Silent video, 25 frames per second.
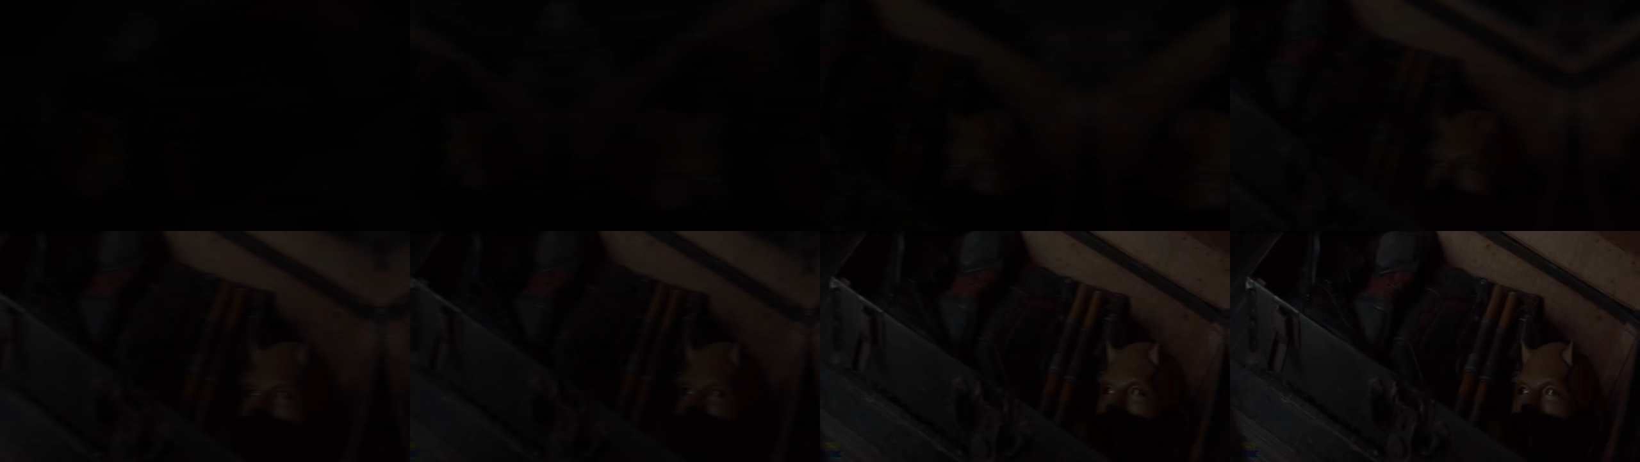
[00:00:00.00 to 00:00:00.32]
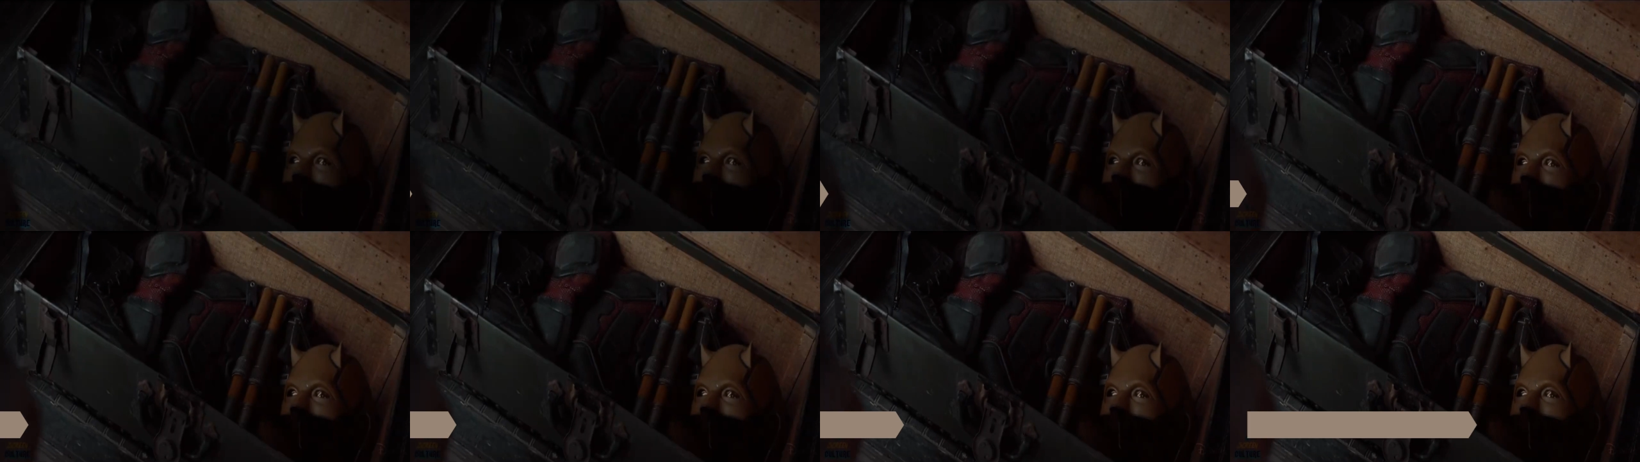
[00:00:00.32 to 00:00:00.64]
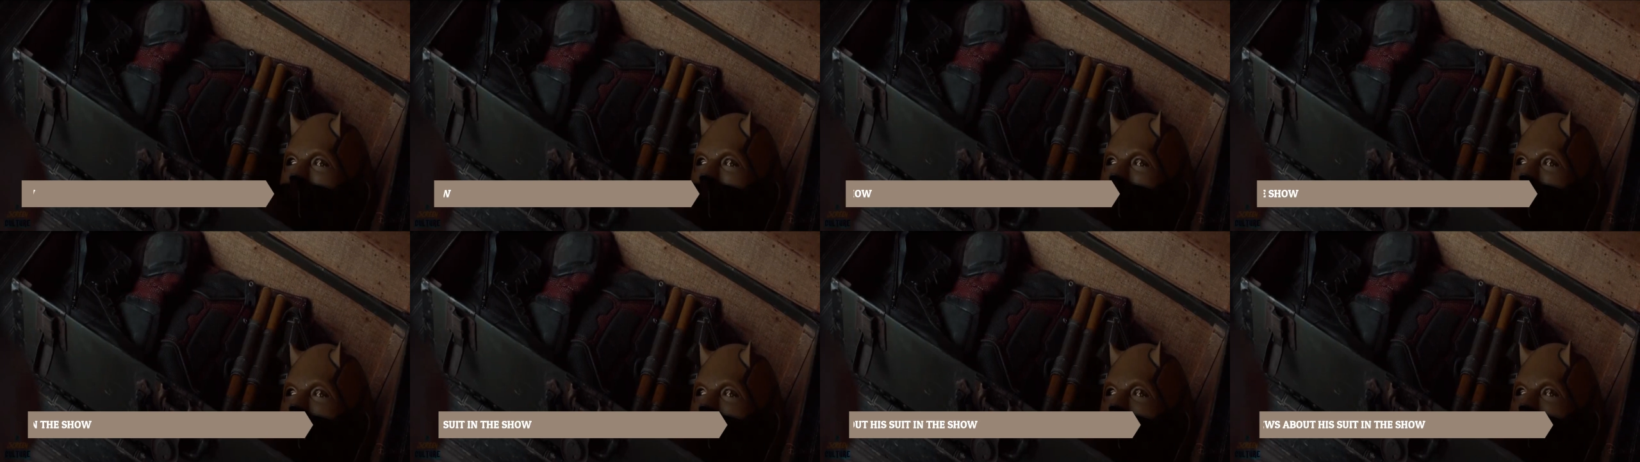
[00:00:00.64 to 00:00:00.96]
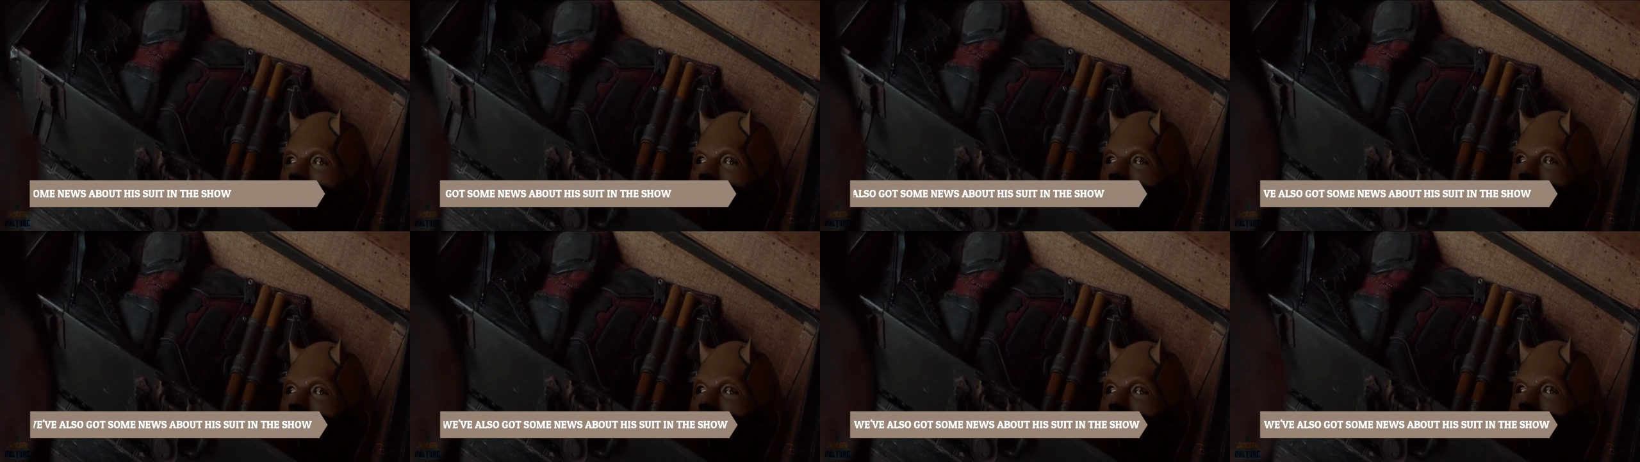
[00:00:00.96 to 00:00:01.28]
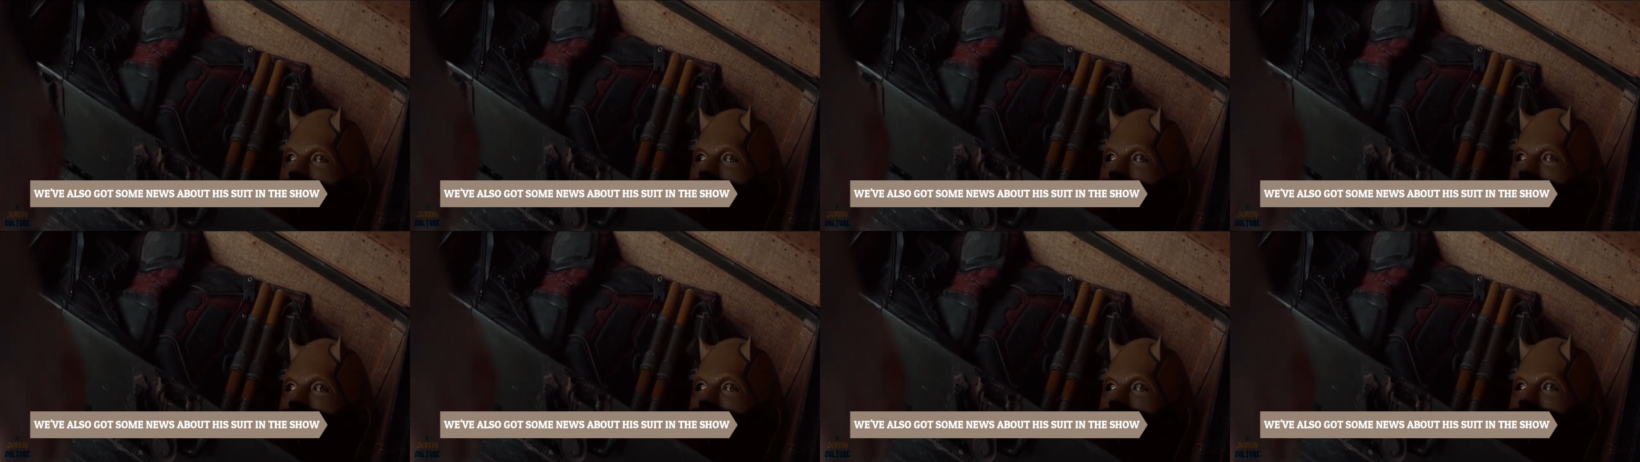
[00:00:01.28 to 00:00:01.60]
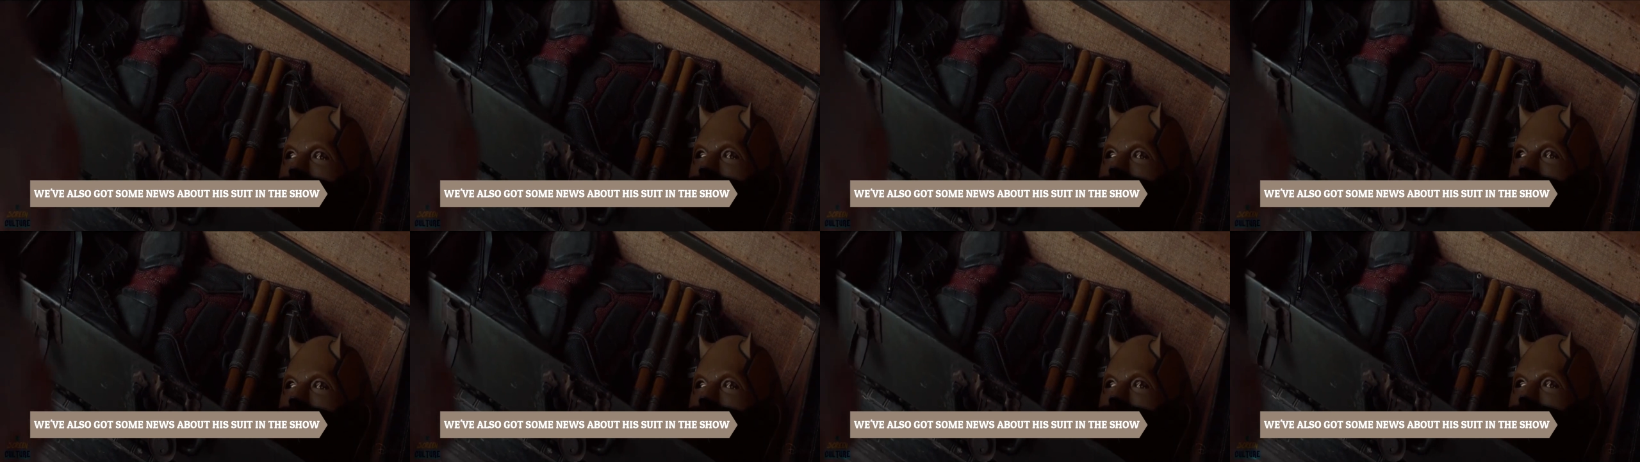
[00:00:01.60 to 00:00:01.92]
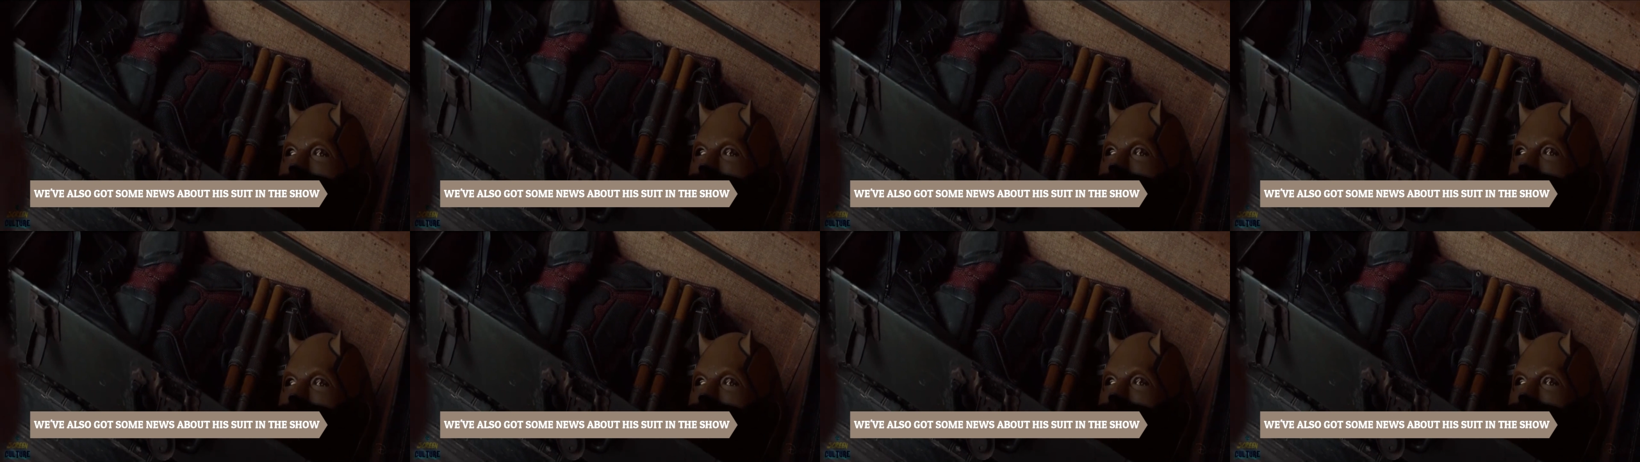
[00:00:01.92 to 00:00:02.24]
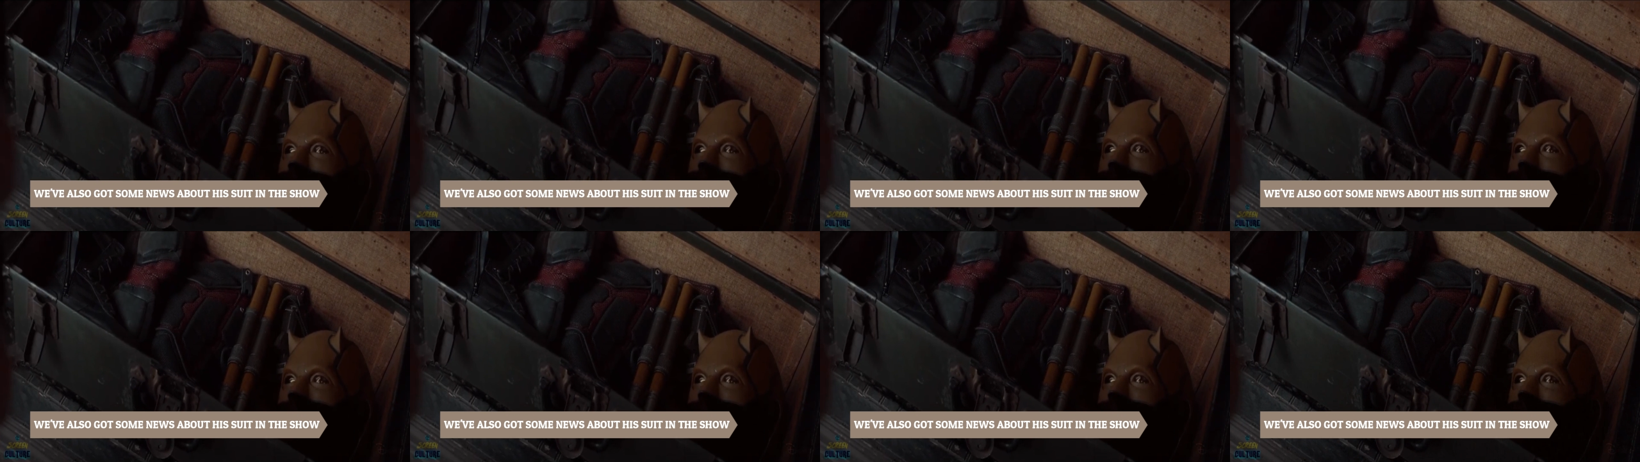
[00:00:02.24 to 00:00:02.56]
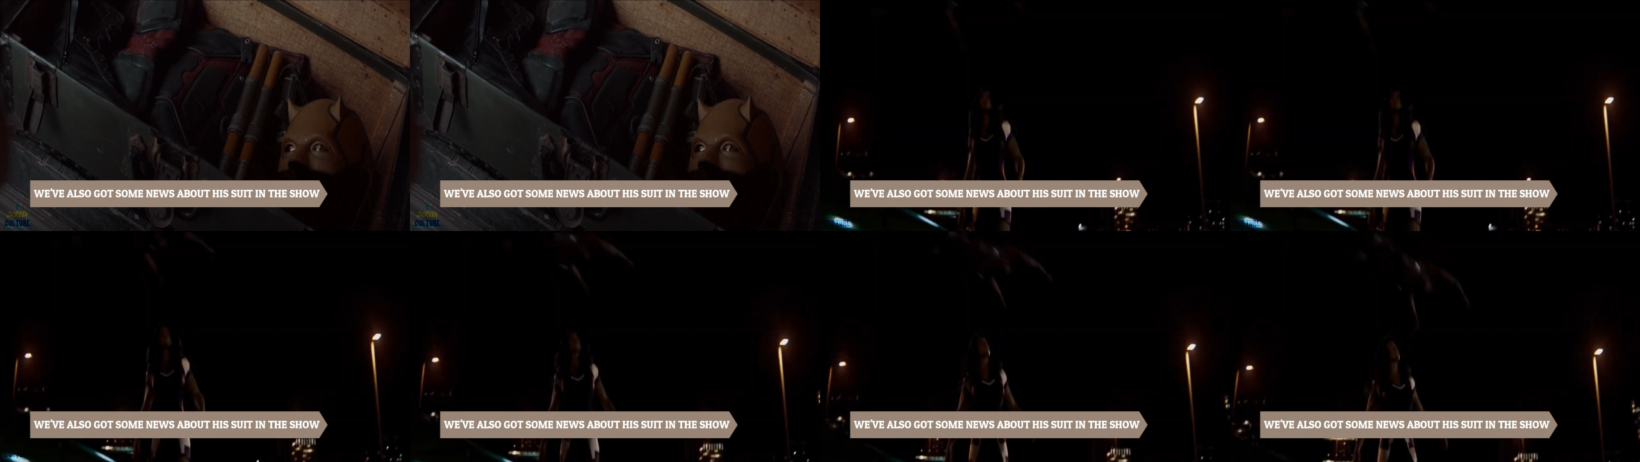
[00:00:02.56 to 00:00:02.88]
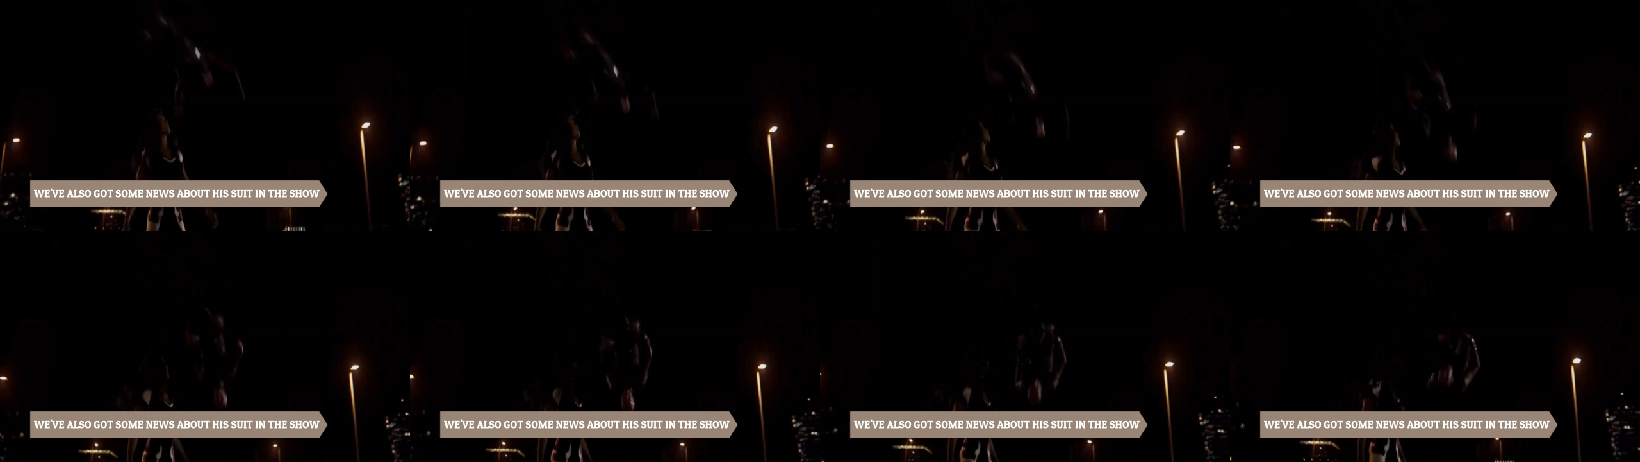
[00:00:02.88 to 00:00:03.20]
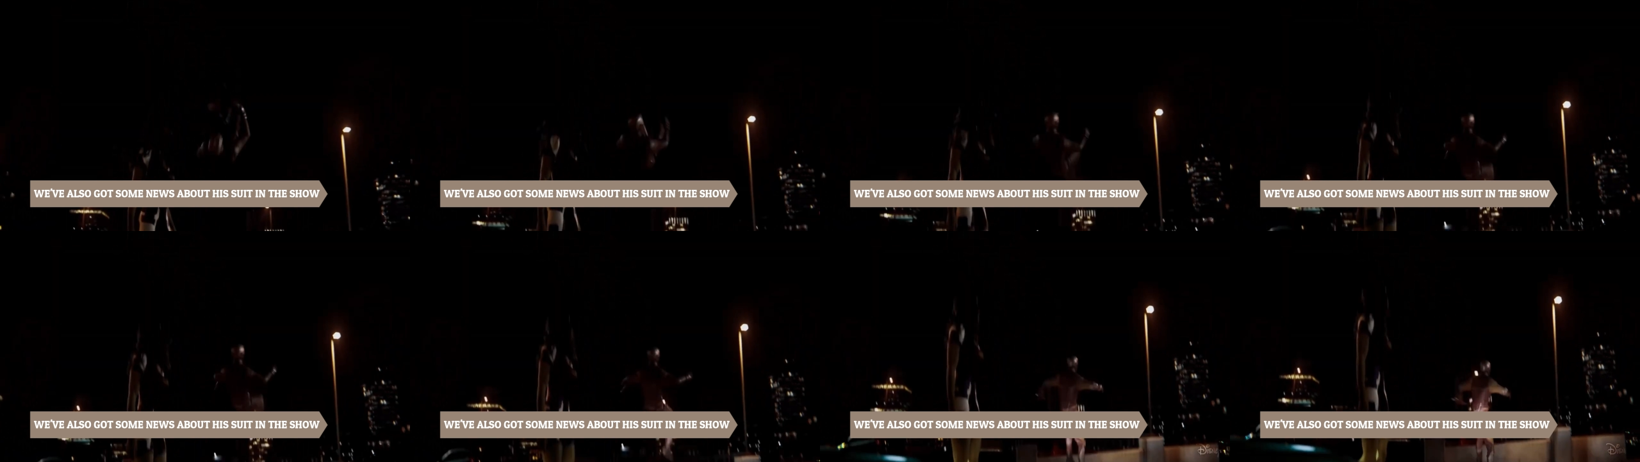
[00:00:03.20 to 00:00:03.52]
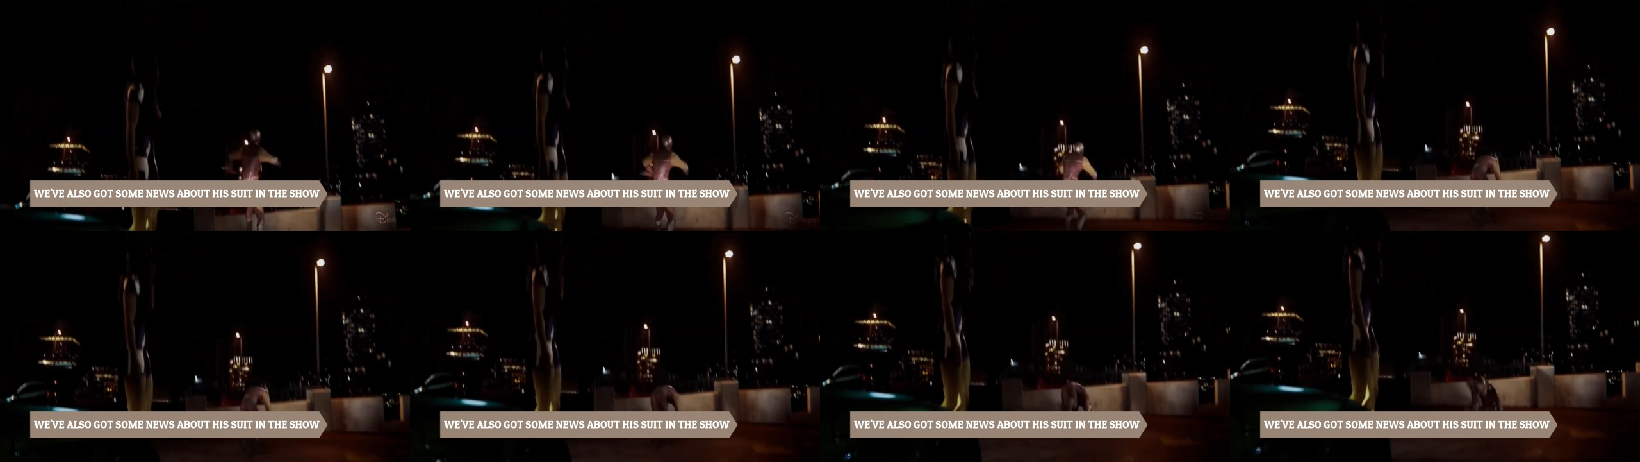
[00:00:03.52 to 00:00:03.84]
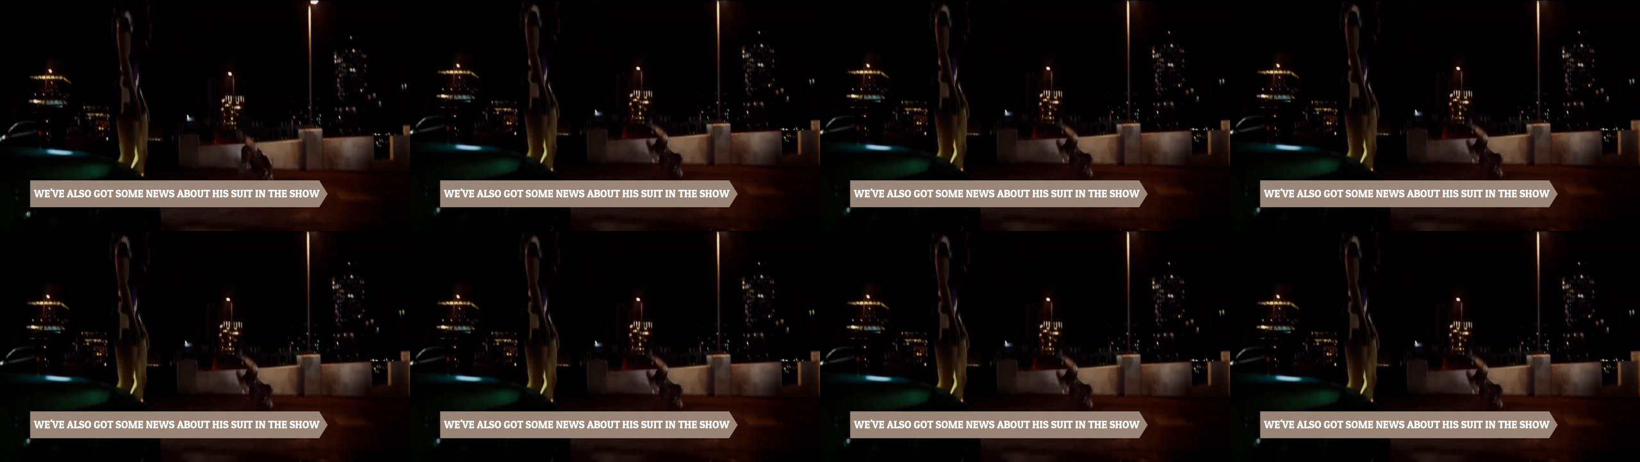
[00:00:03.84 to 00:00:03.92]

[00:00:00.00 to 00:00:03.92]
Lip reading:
Nobody's mouth can be seen.